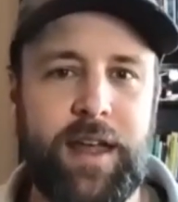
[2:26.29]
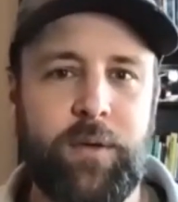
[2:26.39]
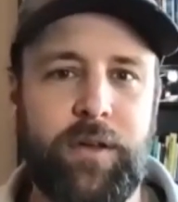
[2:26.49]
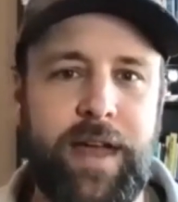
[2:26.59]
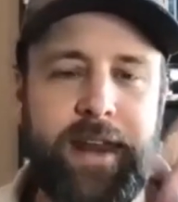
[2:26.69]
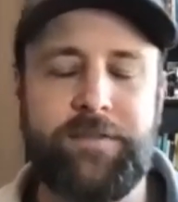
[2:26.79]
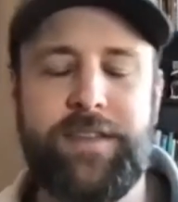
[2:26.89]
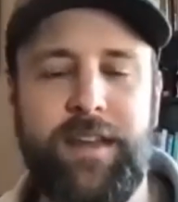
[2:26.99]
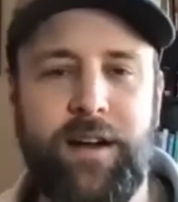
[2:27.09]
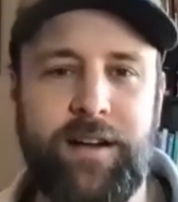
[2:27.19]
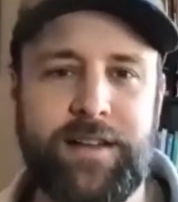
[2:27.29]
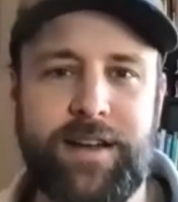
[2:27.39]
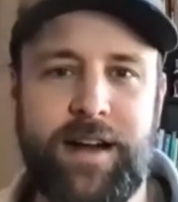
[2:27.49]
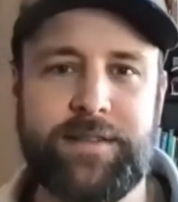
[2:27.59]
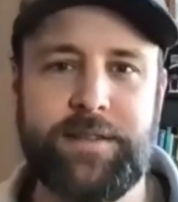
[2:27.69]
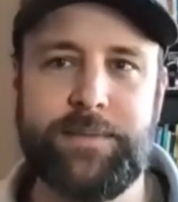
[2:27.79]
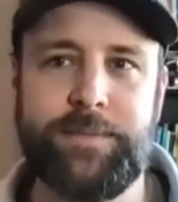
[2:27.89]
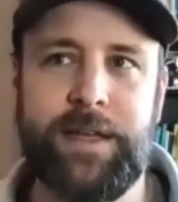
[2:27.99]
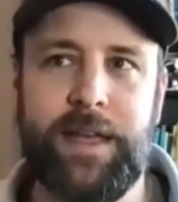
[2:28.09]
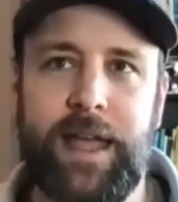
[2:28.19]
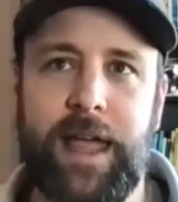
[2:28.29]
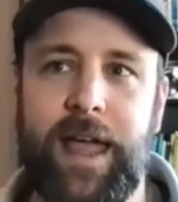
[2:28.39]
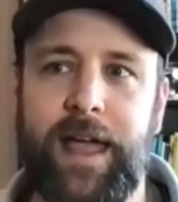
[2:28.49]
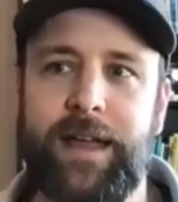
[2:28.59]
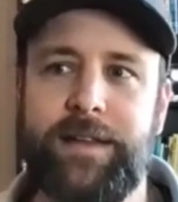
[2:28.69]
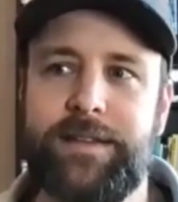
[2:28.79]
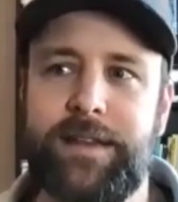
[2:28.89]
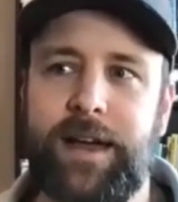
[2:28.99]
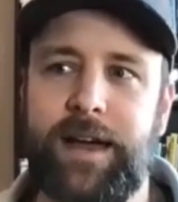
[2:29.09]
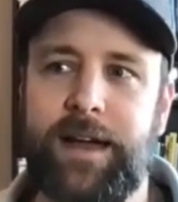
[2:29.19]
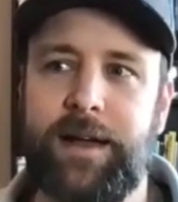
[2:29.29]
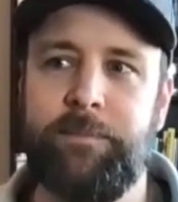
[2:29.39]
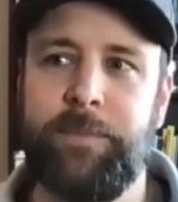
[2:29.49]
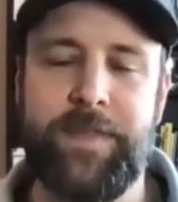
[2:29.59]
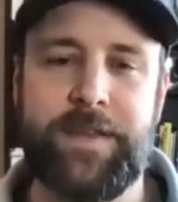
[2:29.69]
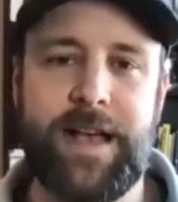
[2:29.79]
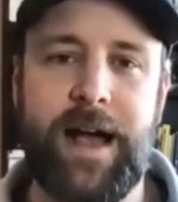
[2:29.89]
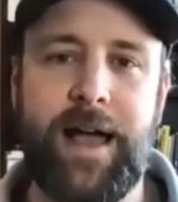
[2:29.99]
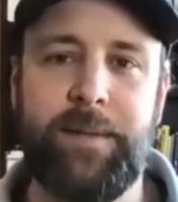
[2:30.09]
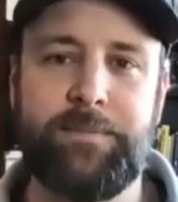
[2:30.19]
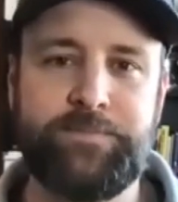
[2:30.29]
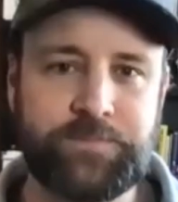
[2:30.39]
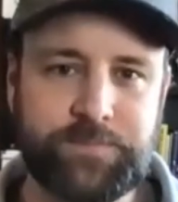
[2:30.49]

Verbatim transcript: Well, NFT art is awesome. And um, at the time,